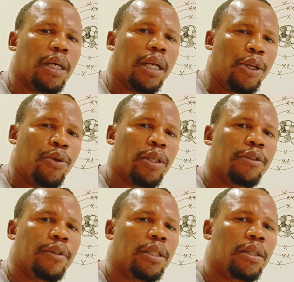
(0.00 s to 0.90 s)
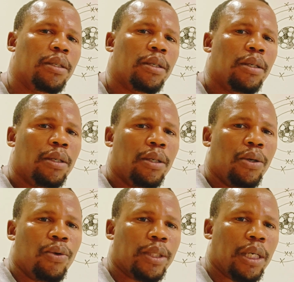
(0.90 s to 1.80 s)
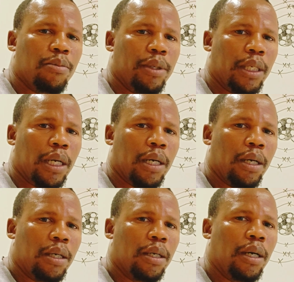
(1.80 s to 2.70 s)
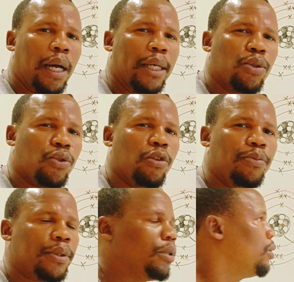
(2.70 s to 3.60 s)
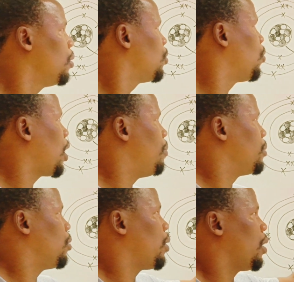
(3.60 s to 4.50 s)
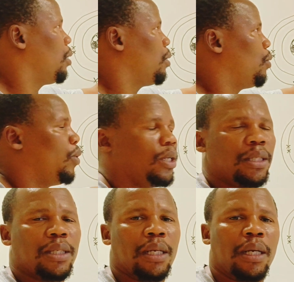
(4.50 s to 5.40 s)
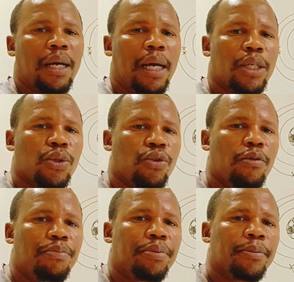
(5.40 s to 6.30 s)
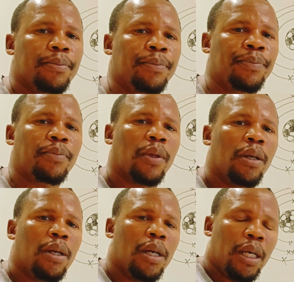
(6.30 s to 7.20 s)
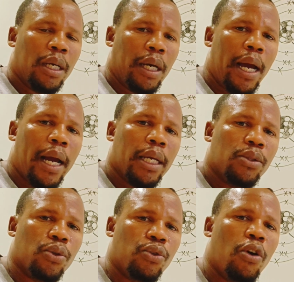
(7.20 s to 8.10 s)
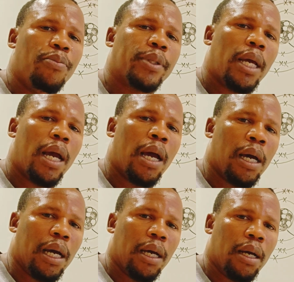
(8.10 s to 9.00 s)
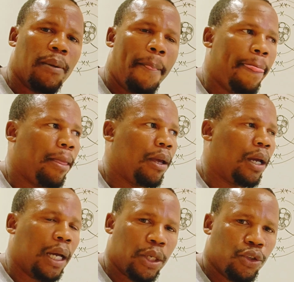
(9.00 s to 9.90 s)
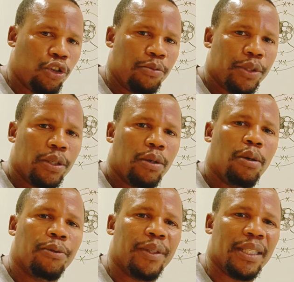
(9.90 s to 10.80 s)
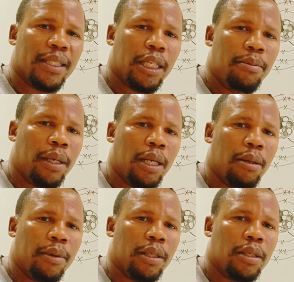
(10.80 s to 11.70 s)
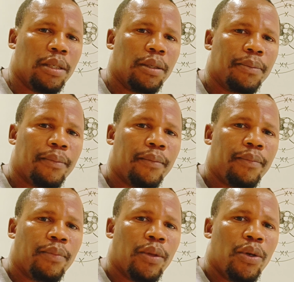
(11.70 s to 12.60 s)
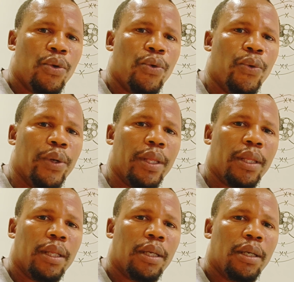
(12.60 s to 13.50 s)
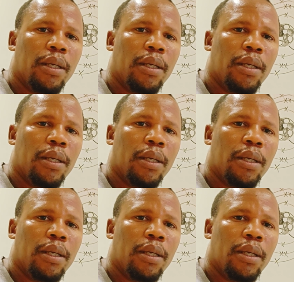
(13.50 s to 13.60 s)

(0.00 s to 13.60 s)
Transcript: here, radioactivity, or sabuika isotopes. So okay, what is an isotope? Isotopes are atoms of the same element with